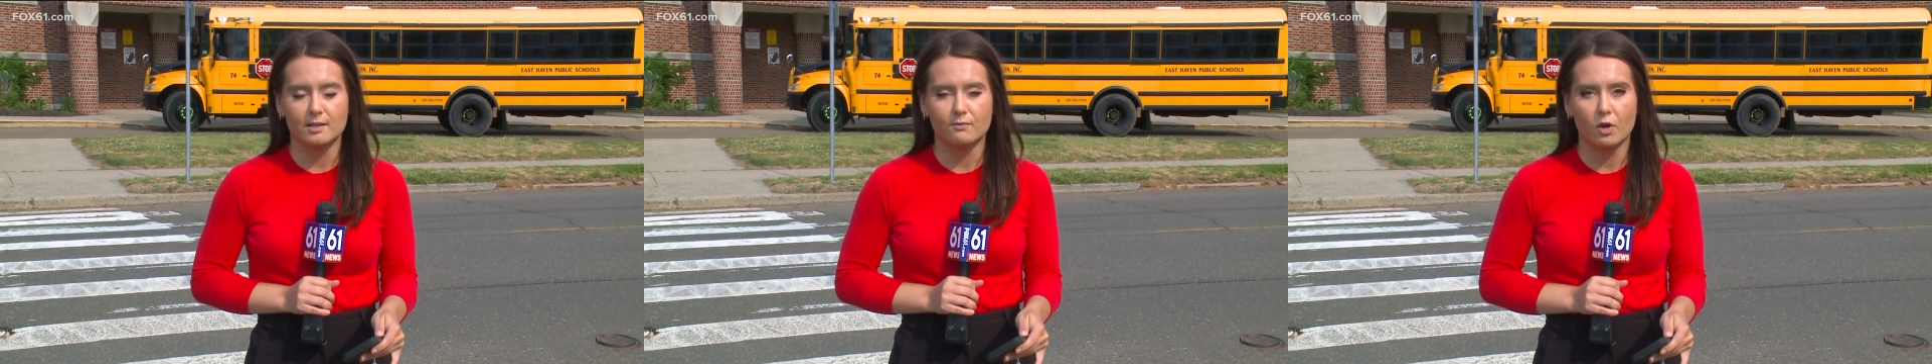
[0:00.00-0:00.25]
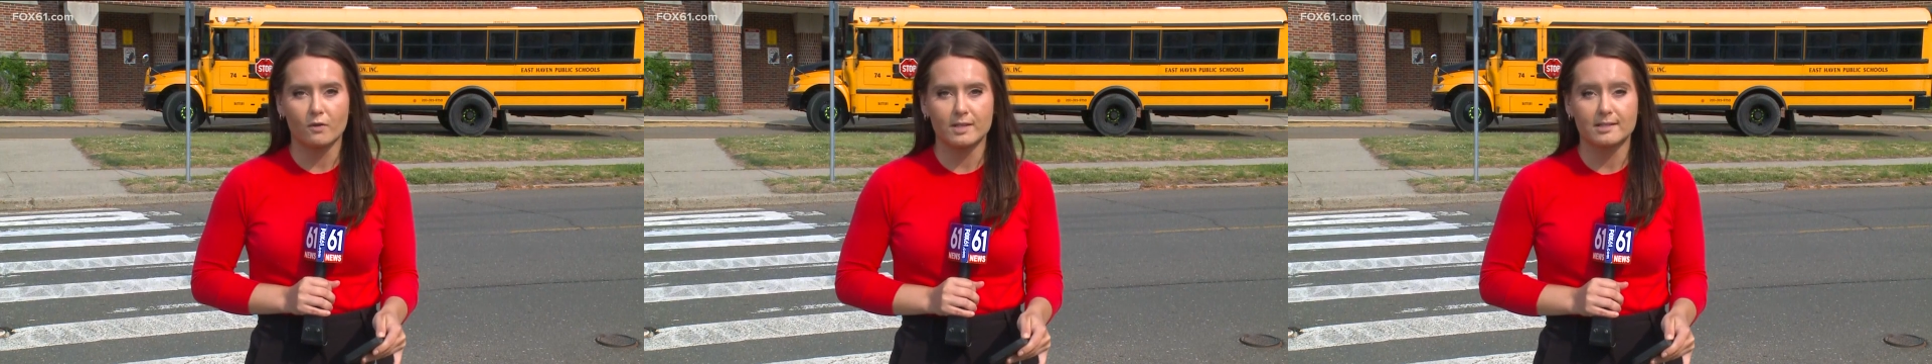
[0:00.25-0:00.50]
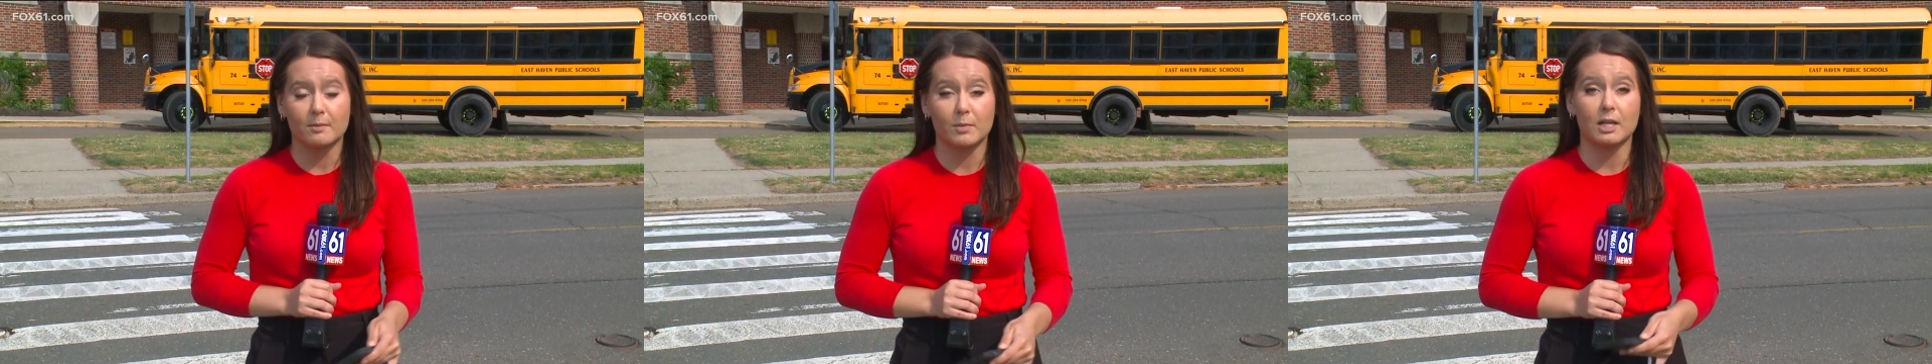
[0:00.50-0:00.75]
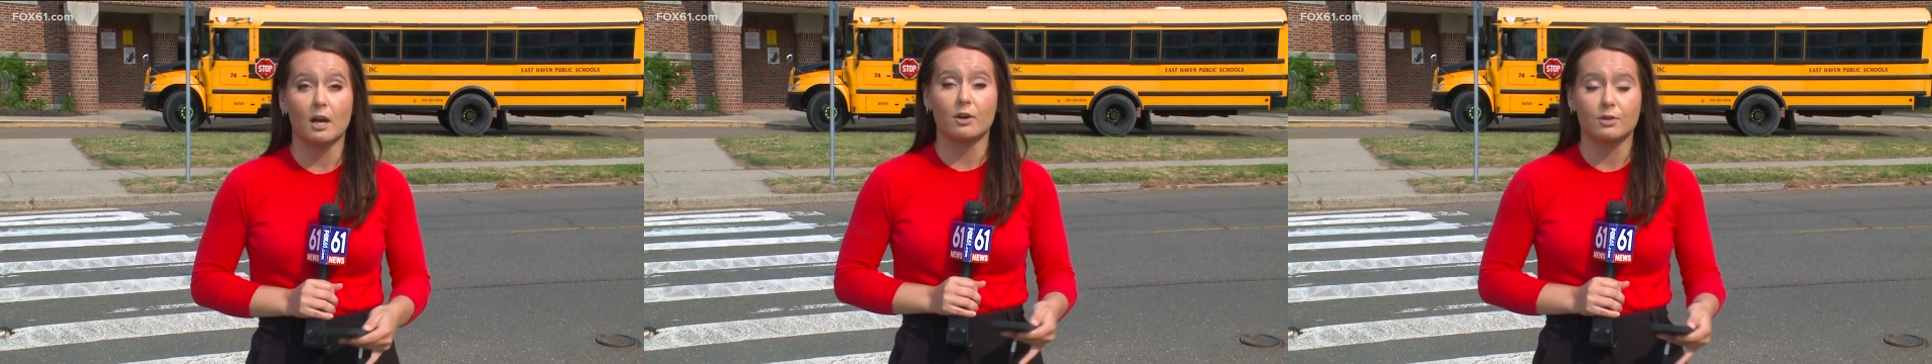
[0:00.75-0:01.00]
involving
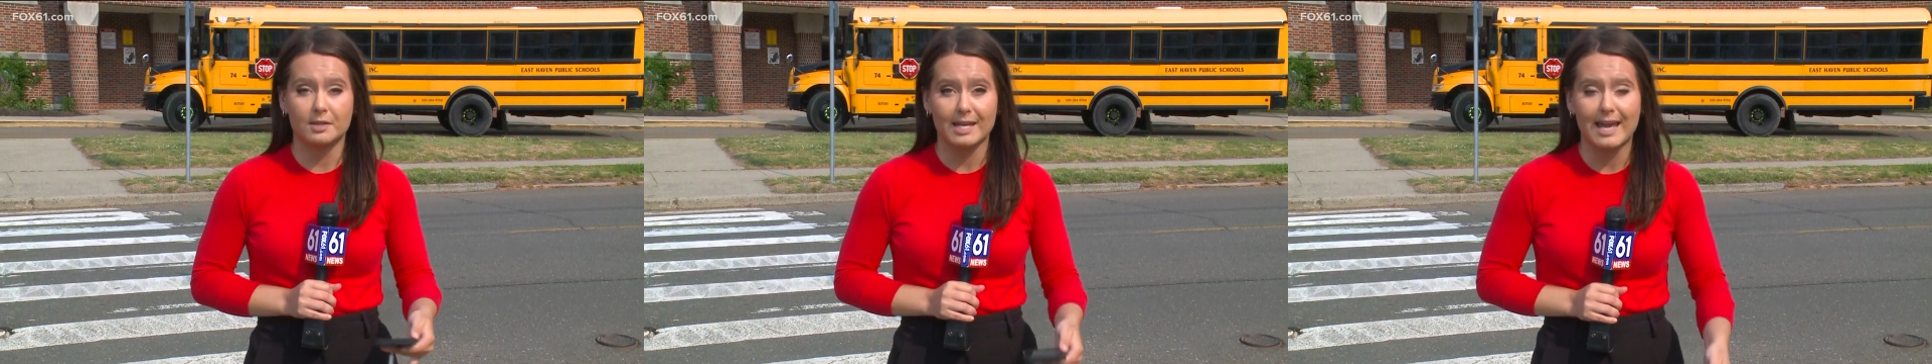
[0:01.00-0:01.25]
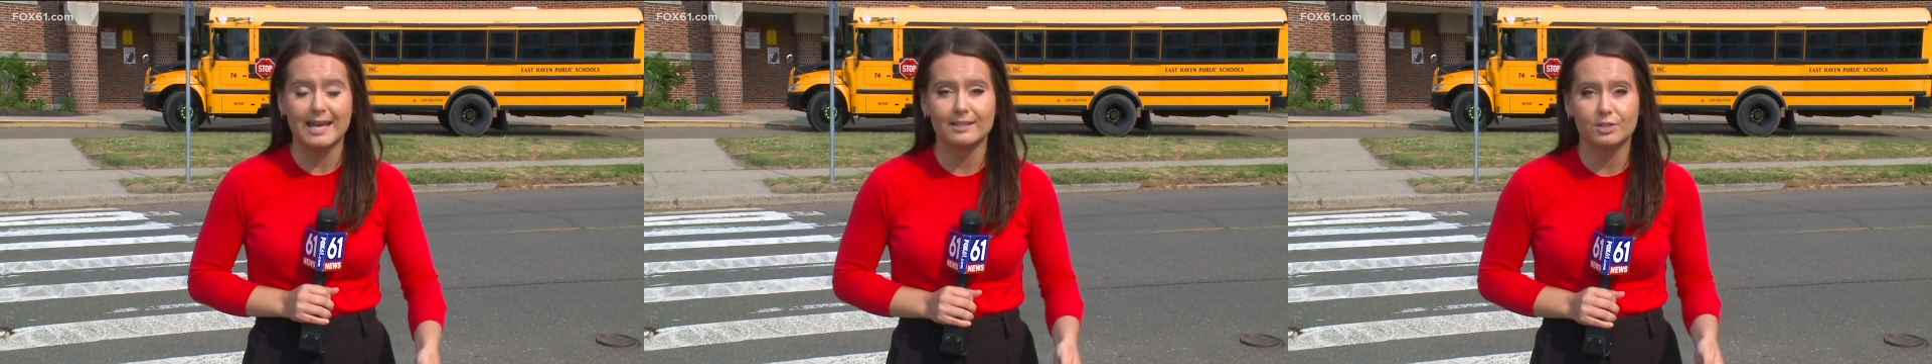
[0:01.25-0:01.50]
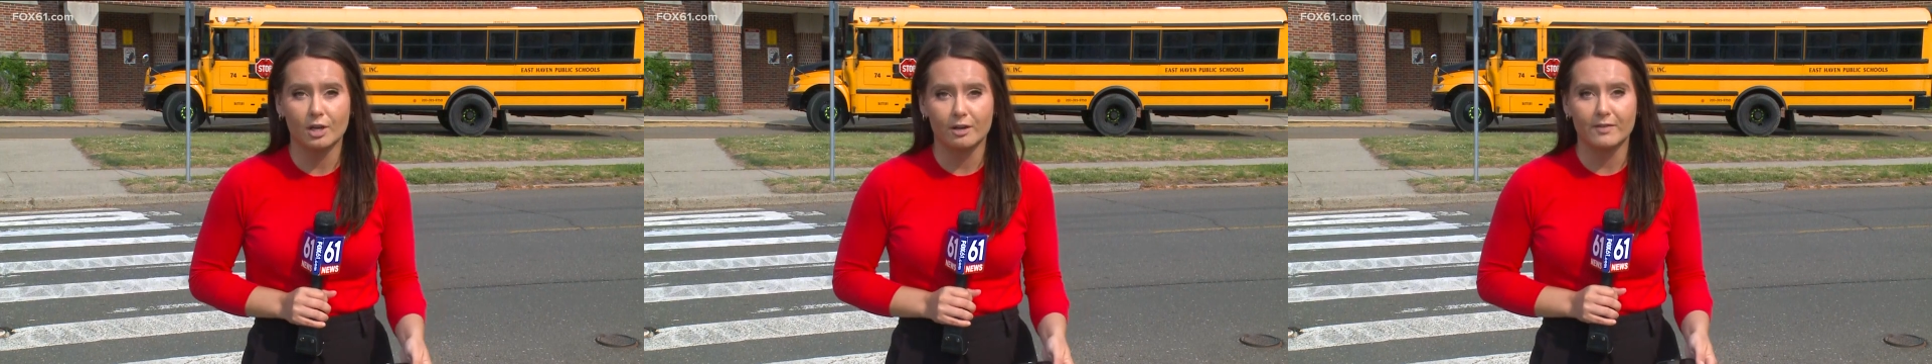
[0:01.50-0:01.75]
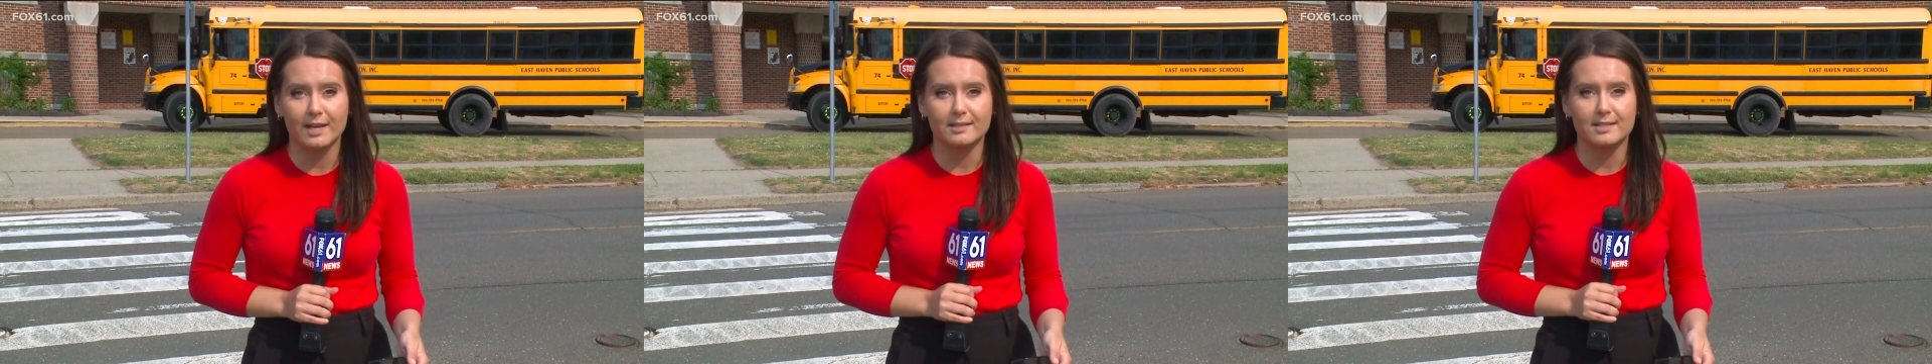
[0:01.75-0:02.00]
somebody under the age
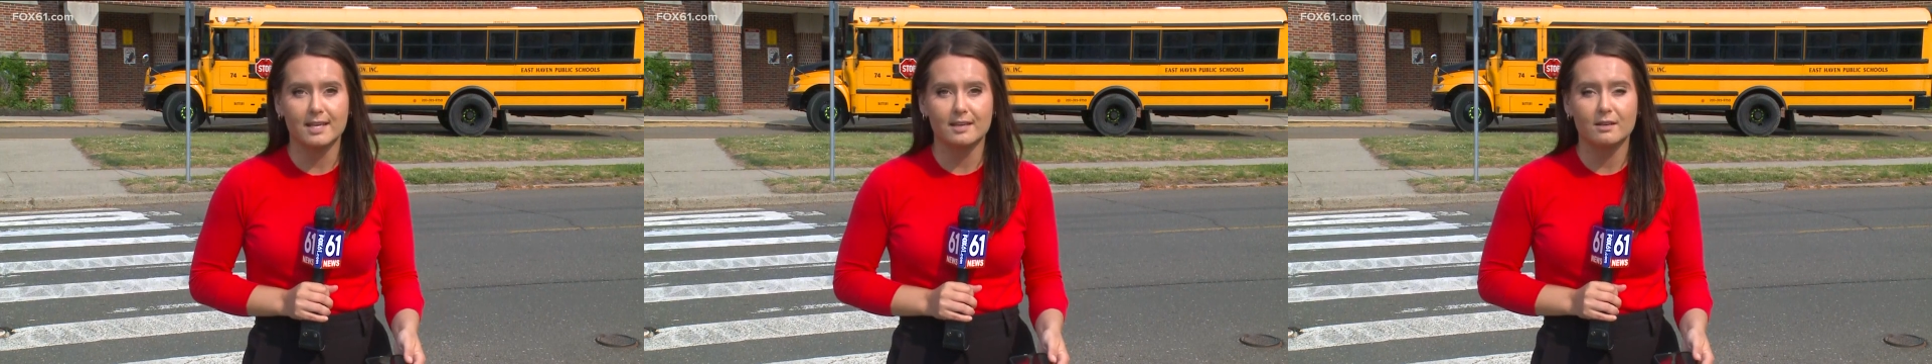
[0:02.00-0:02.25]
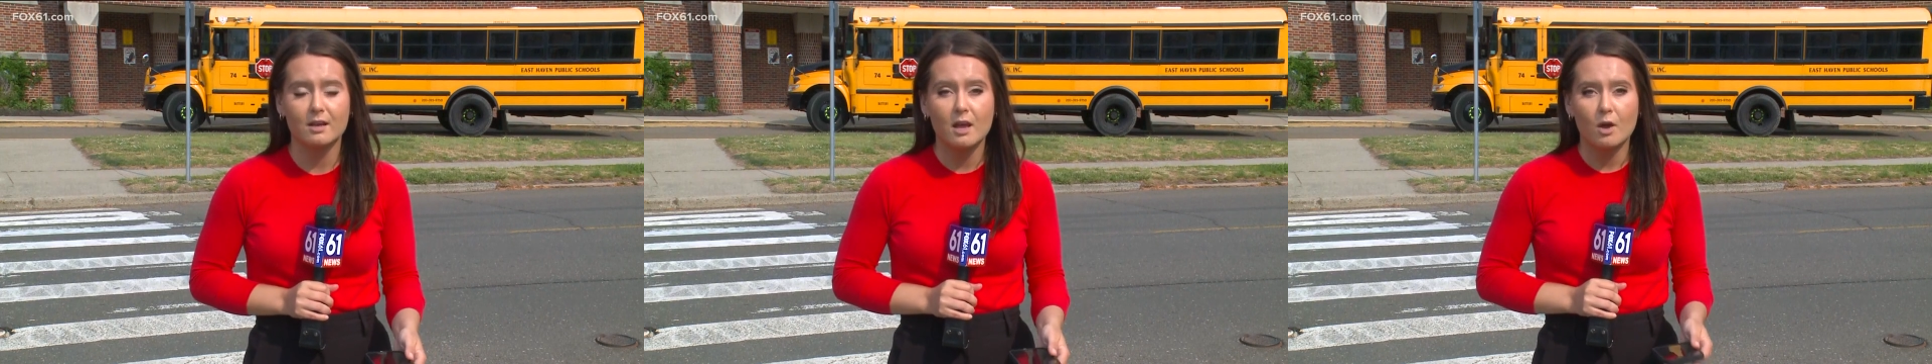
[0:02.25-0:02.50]
of 18.